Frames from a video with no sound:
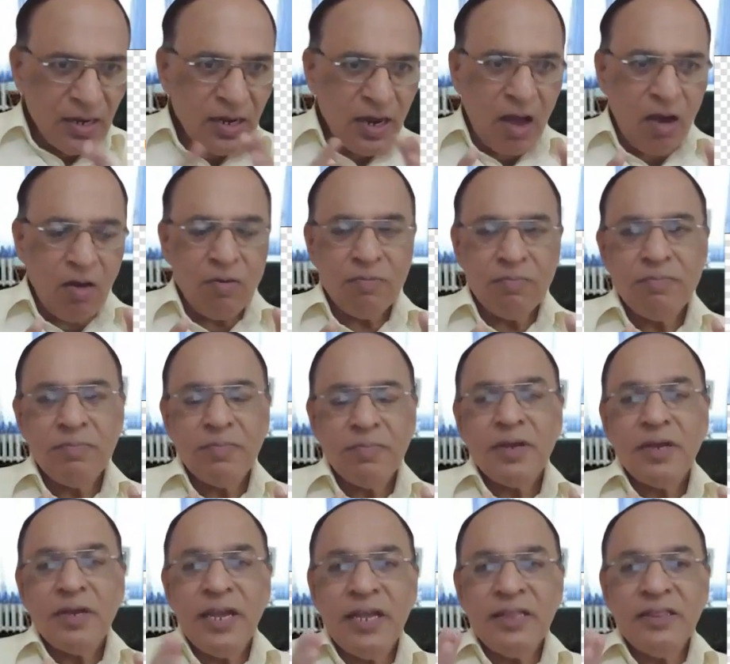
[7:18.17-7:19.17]
Now,
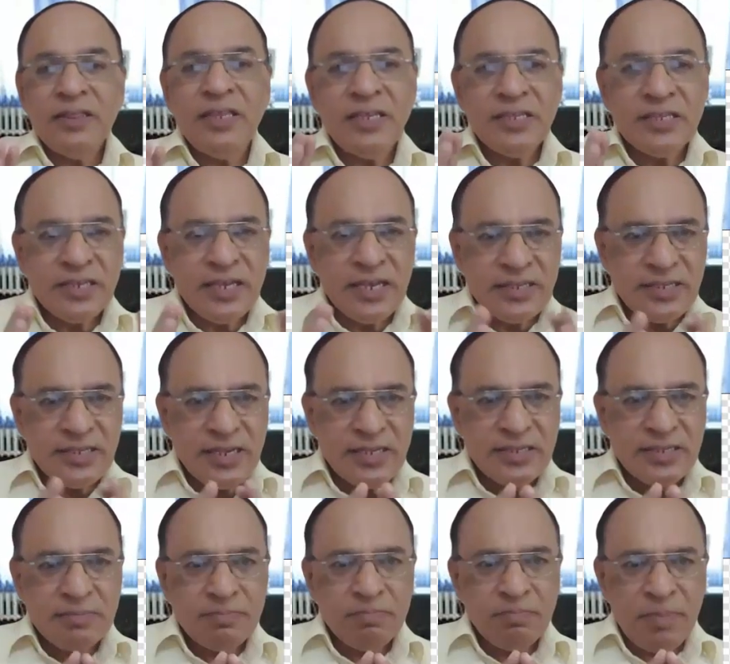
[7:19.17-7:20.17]
in these
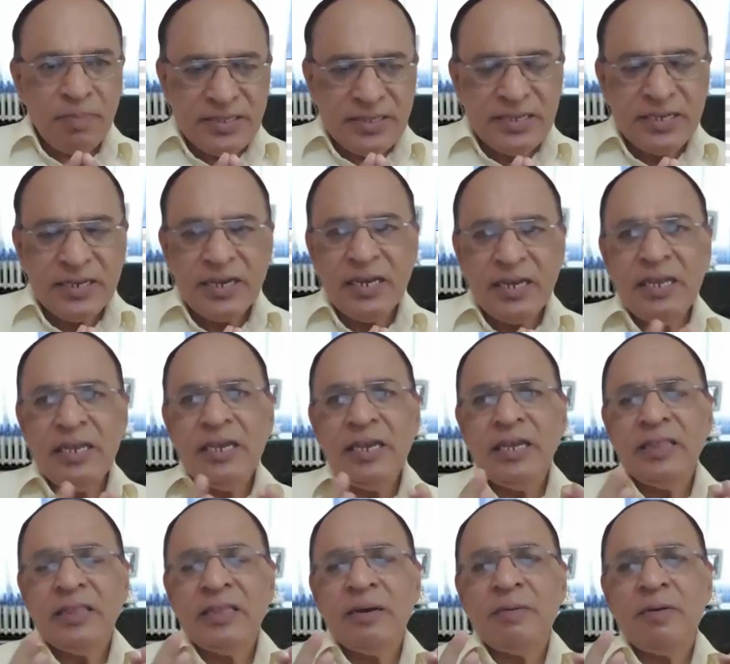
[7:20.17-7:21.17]
cases,
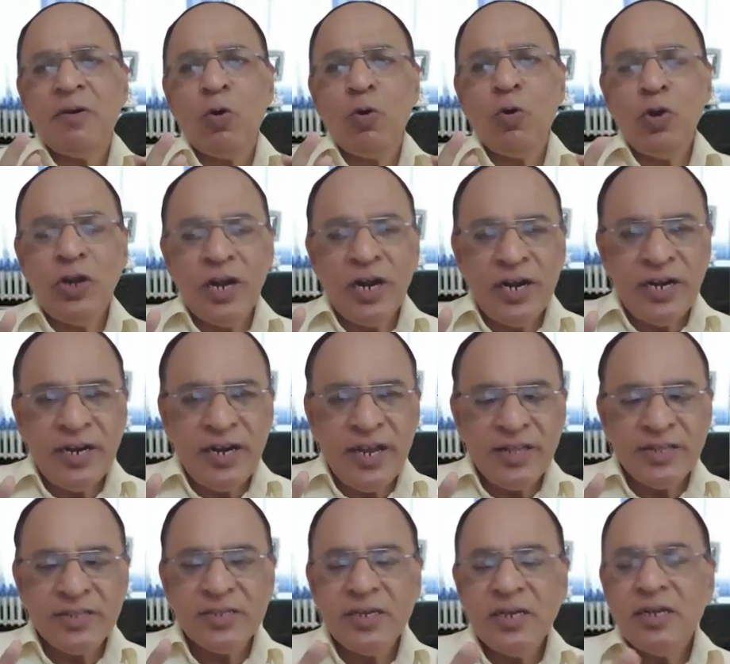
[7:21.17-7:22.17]
basically in the olden
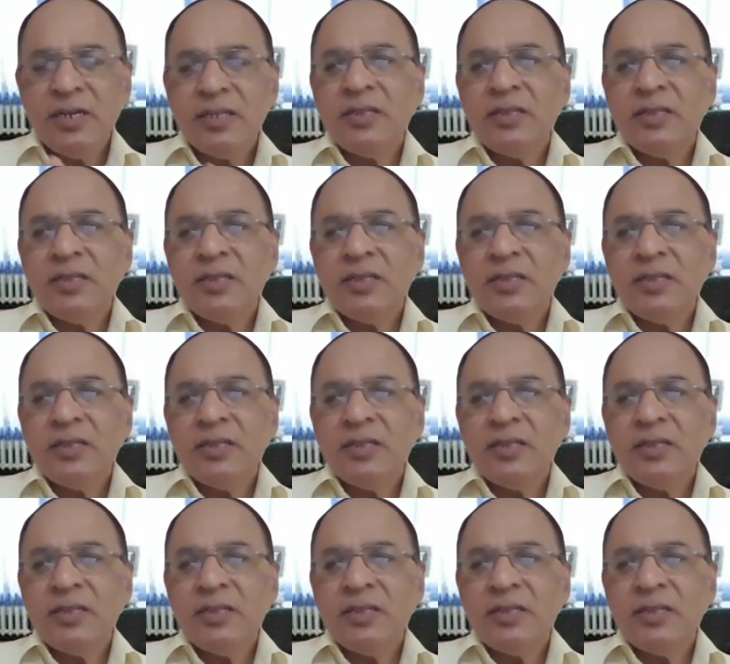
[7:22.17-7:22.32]
days,